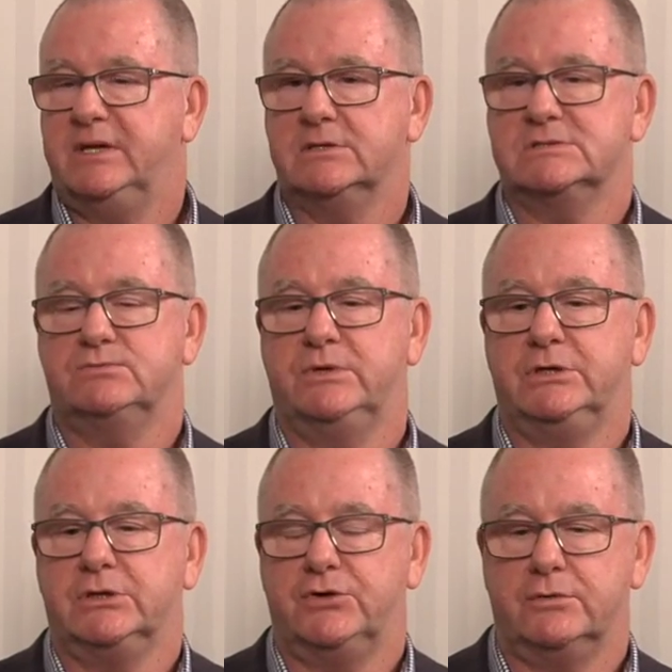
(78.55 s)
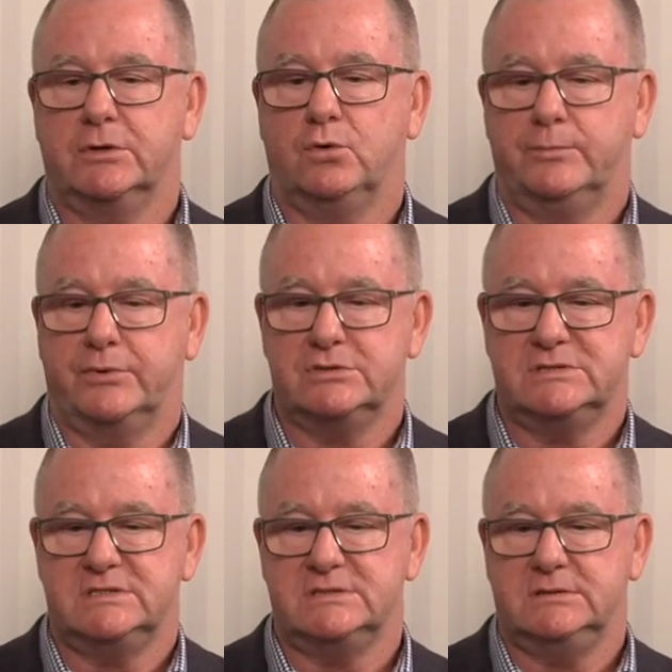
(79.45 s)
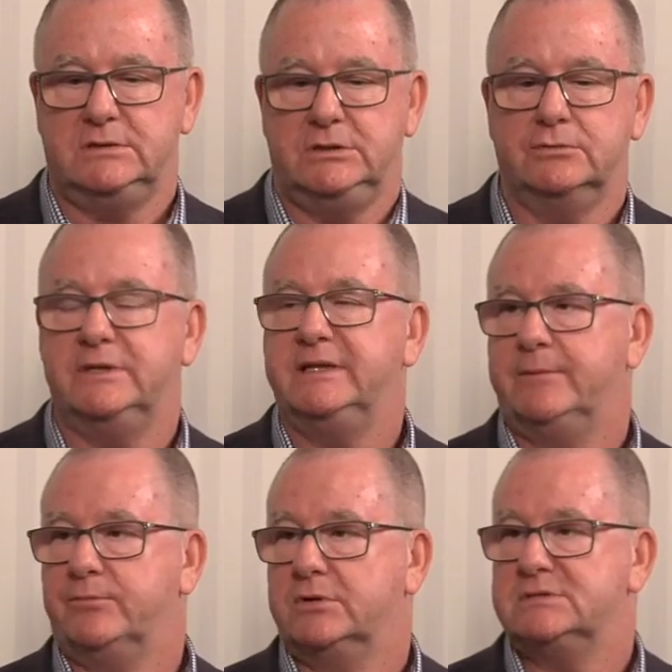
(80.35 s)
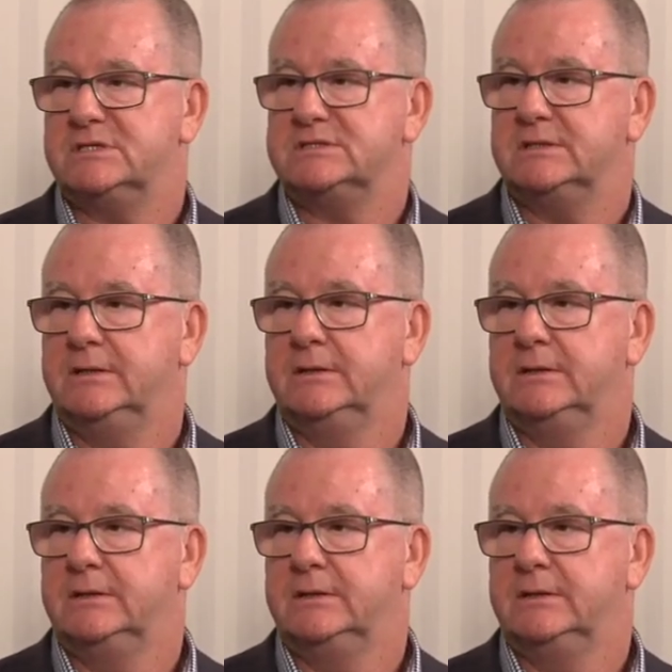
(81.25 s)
because when you go through a court process, you're in that process,